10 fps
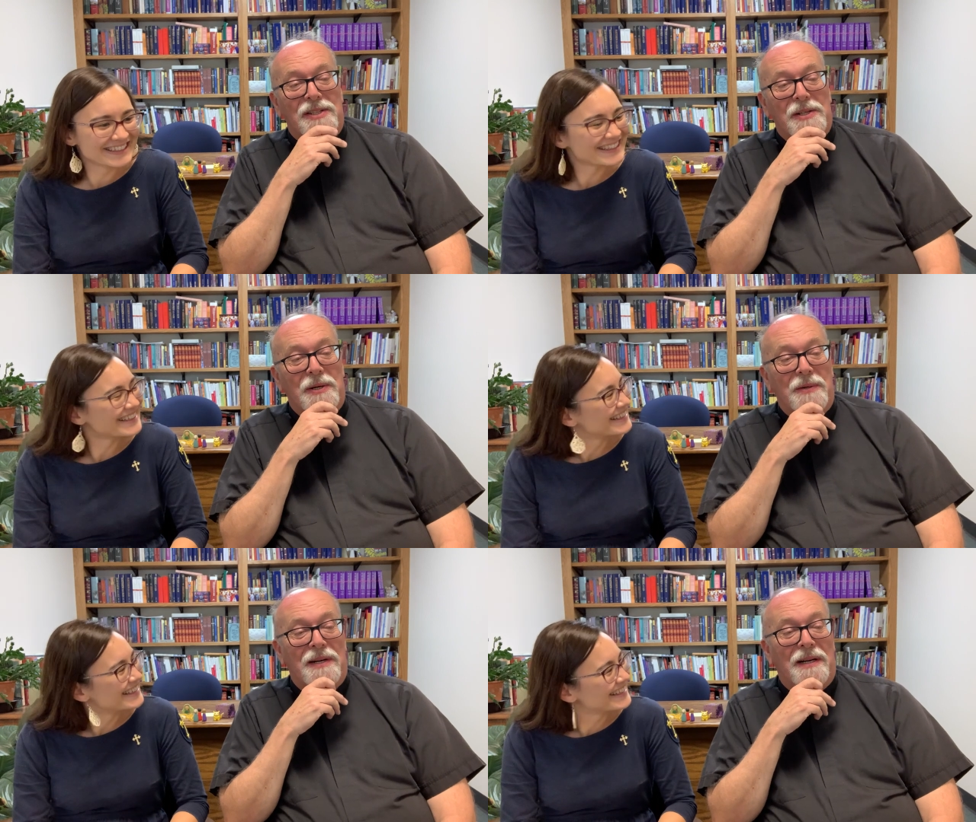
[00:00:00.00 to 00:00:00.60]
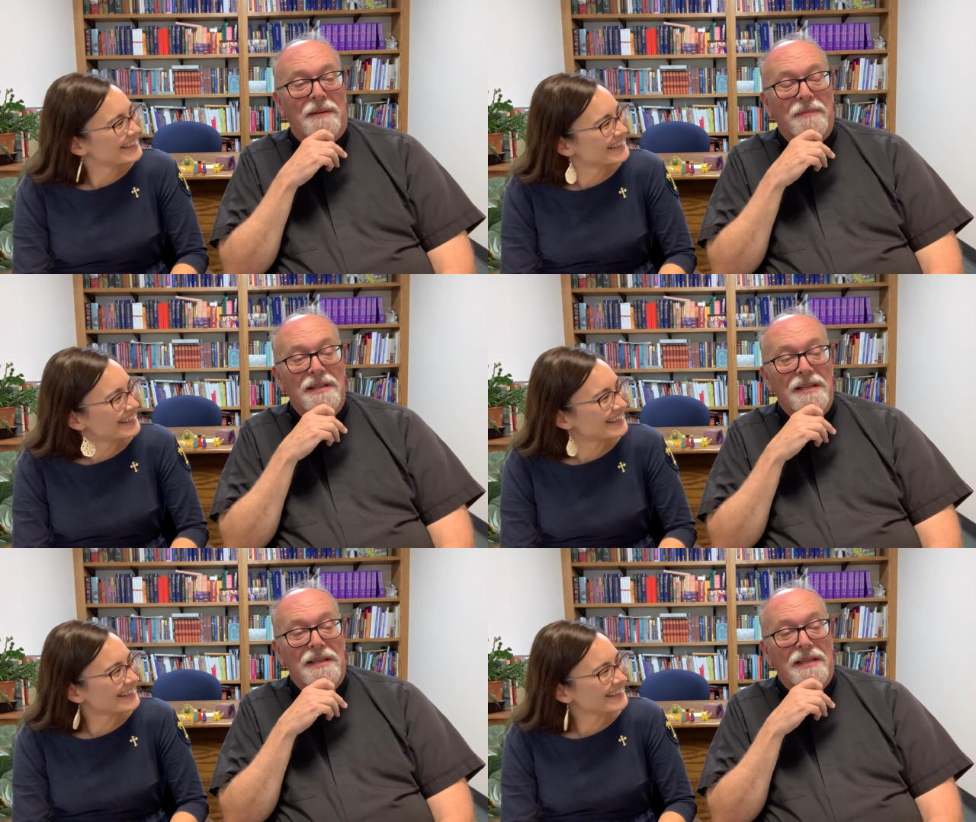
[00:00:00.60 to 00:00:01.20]
Speaker 1: so um,
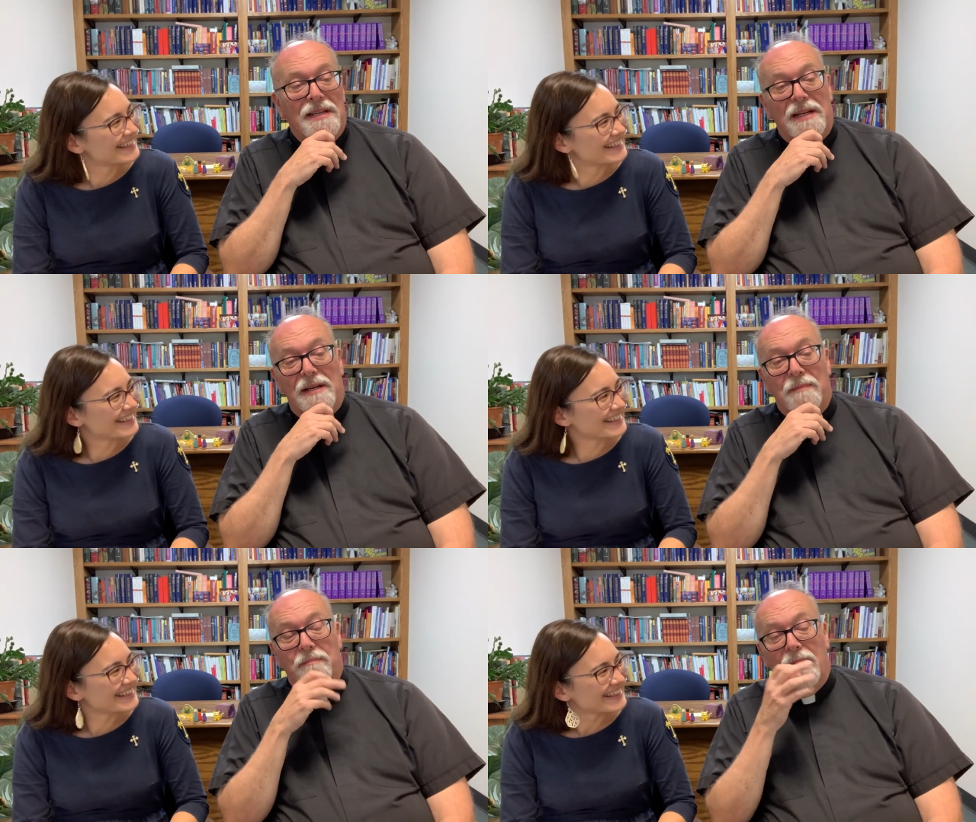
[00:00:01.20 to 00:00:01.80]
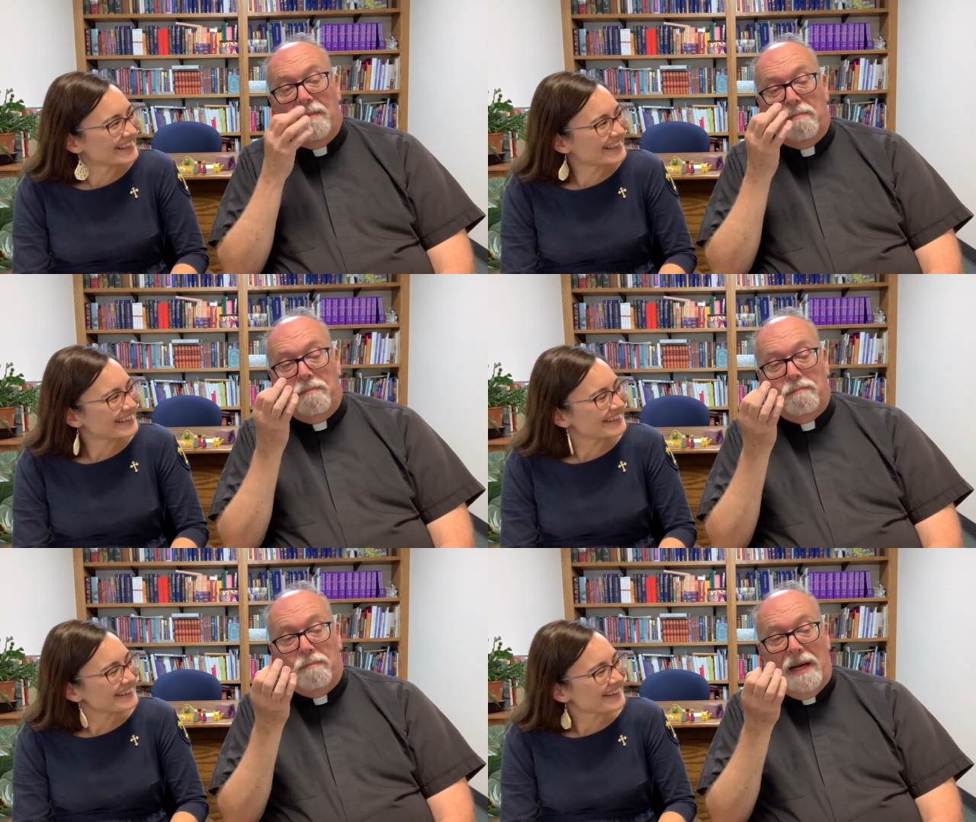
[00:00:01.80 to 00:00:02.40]

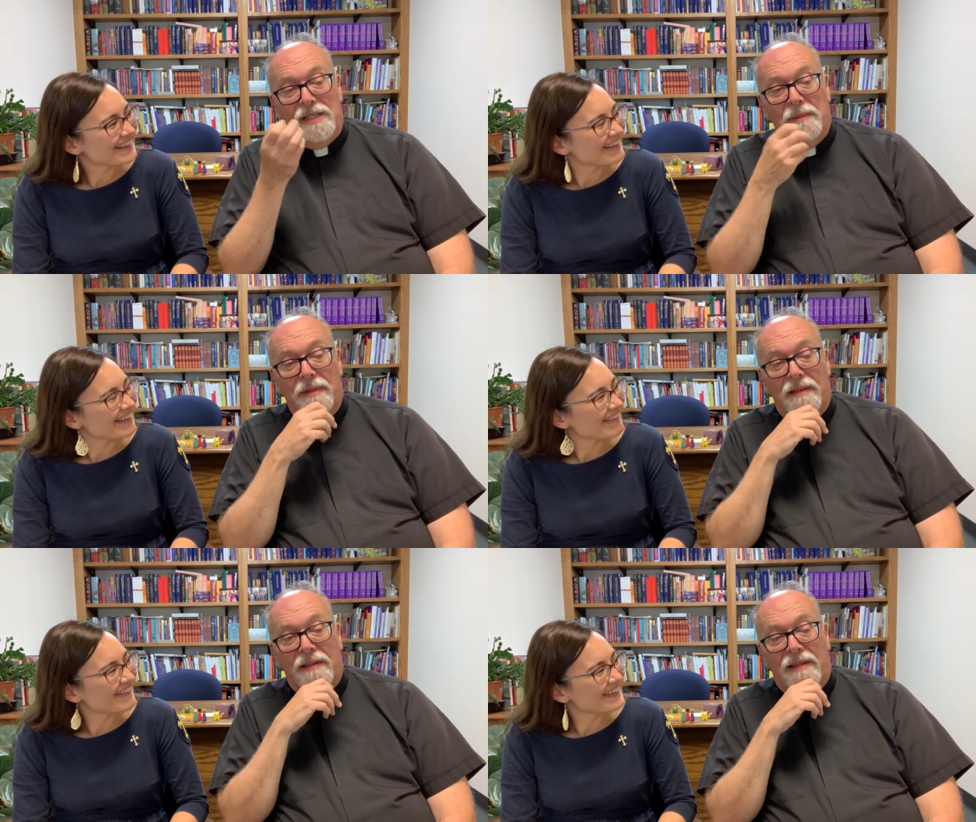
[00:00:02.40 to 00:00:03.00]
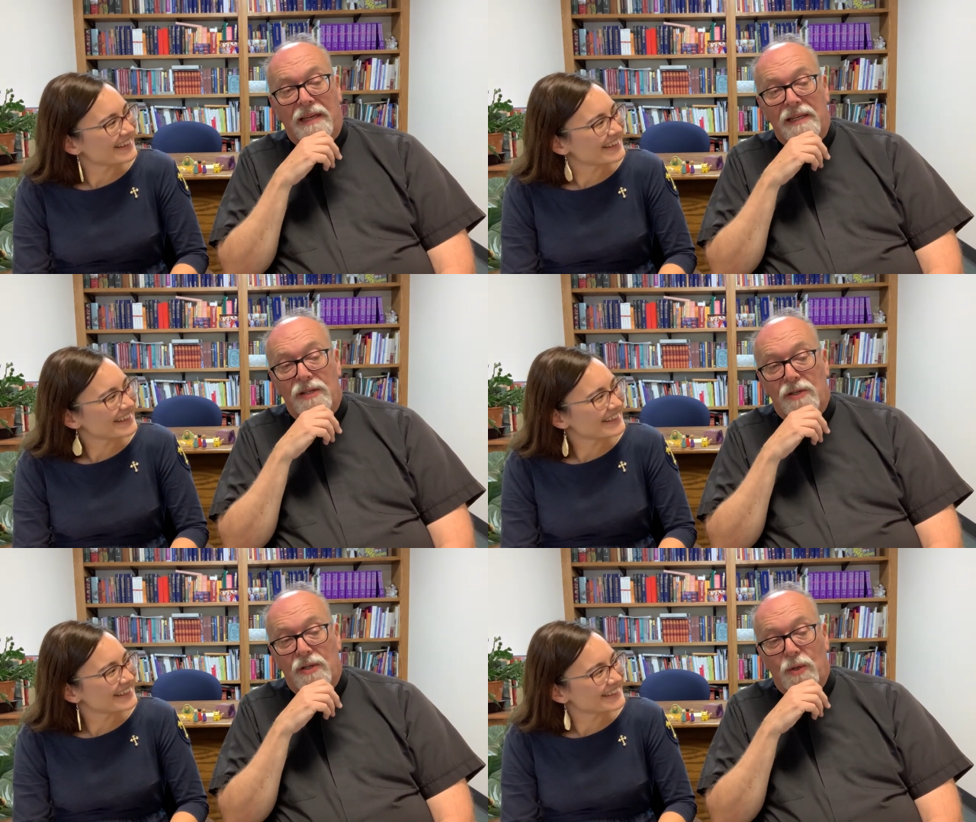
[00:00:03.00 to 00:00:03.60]
possibly the thing
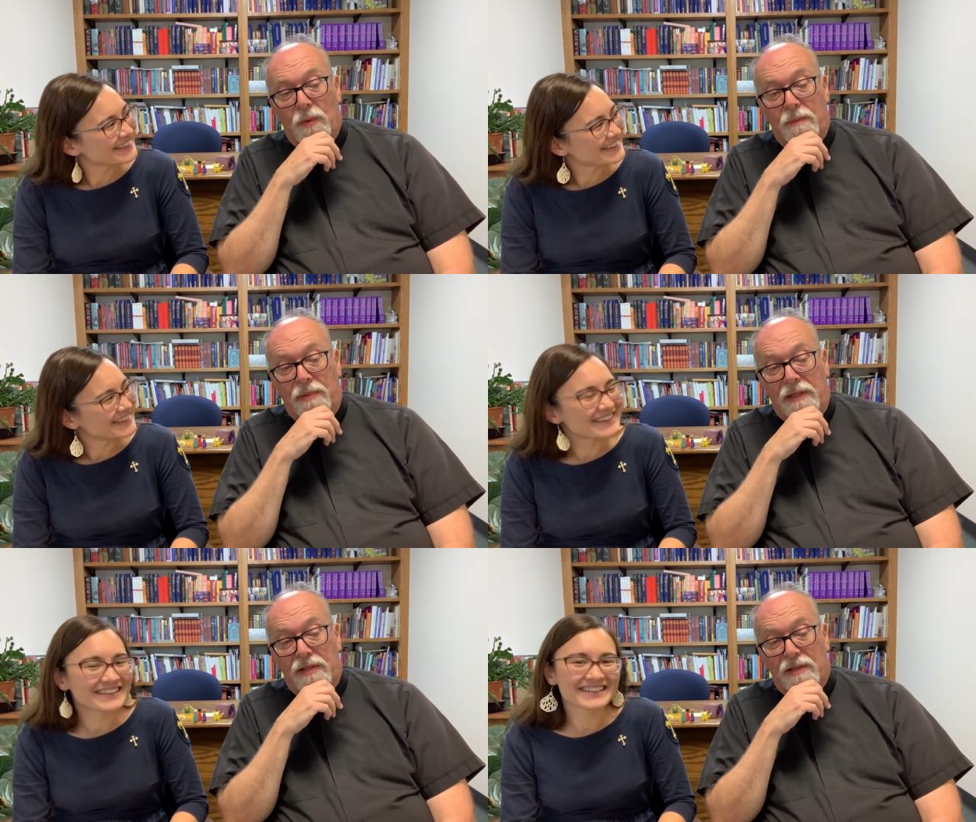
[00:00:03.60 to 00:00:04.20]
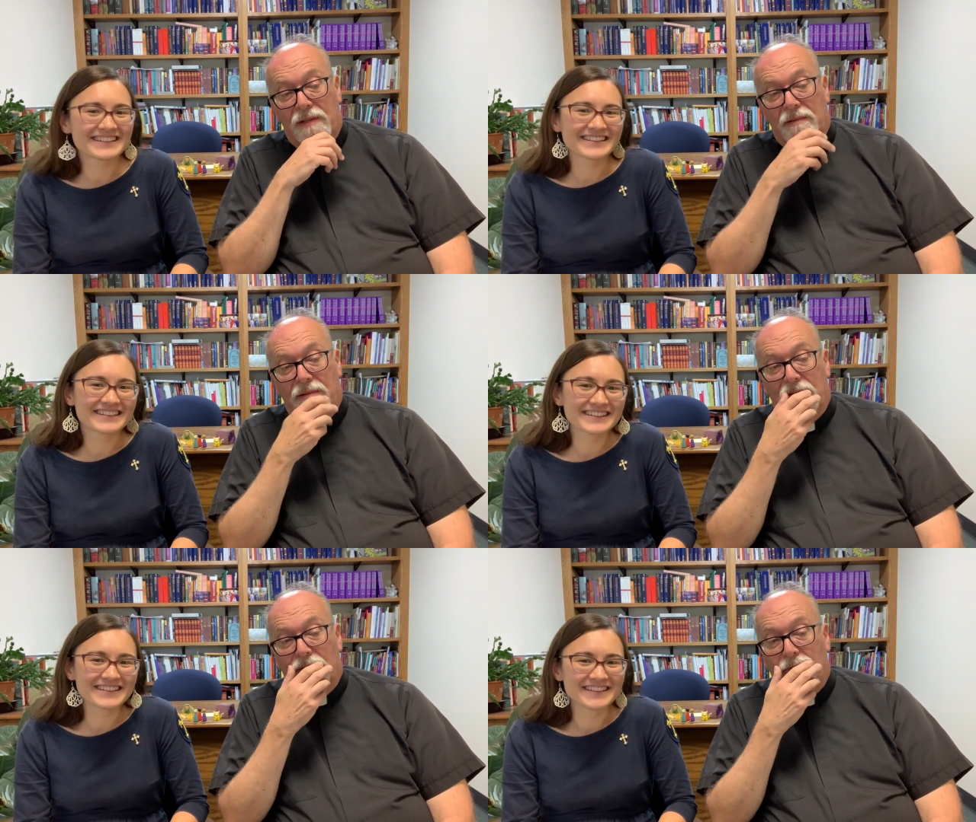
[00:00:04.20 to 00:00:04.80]
to do would be to
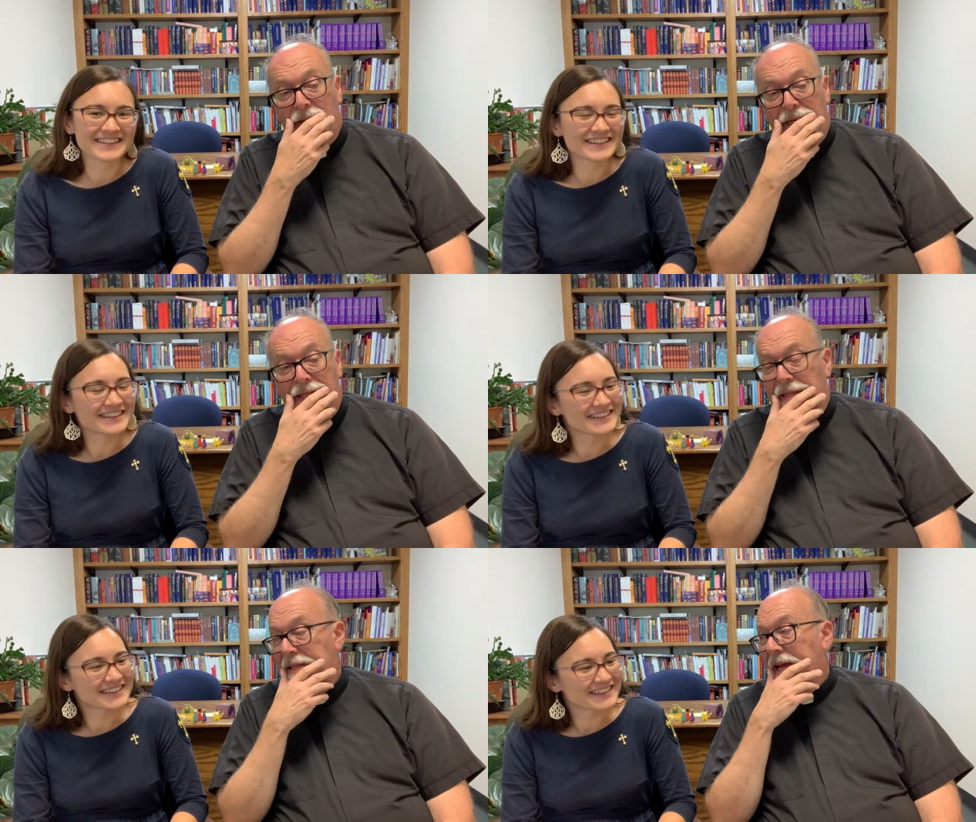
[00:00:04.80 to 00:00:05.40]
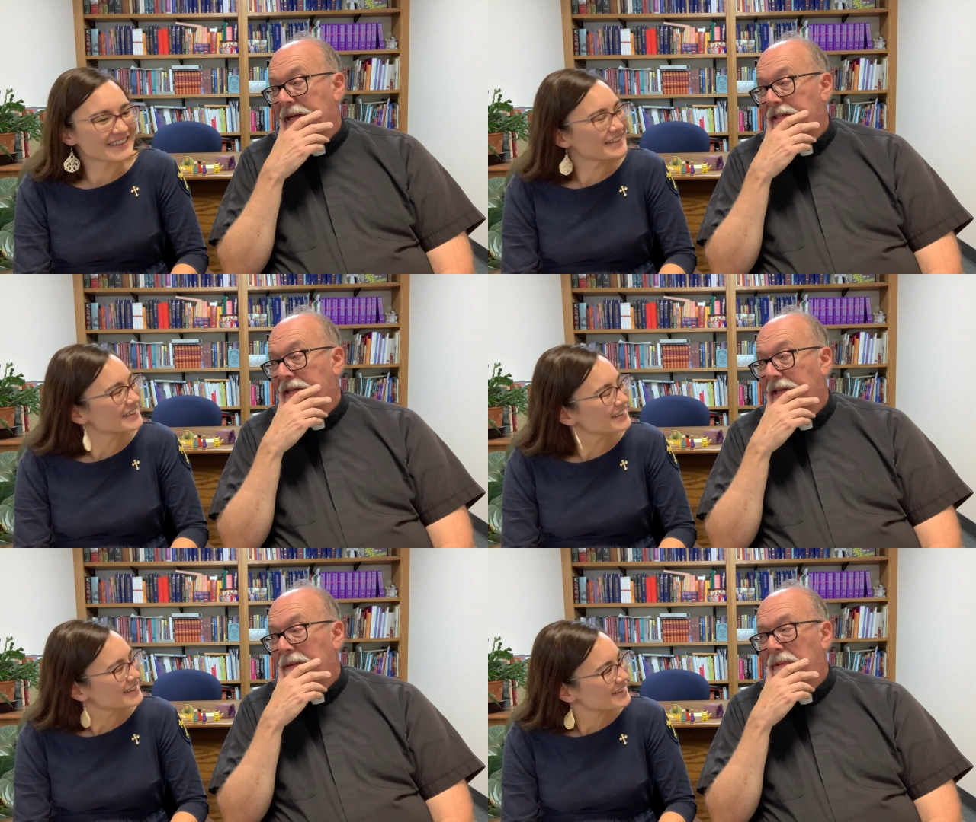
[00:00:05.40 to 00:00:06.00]
read the text and let